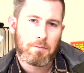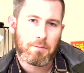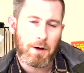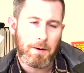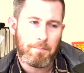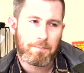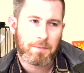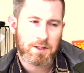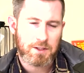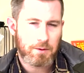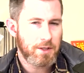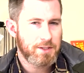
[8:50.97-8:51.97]
But
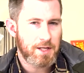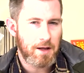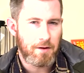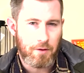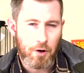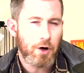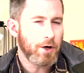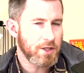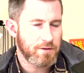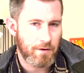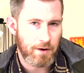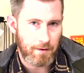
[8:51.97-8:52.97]
someone had said the hood is
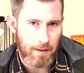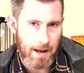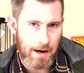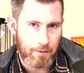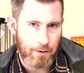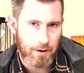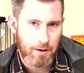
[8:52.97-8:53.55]
very loud.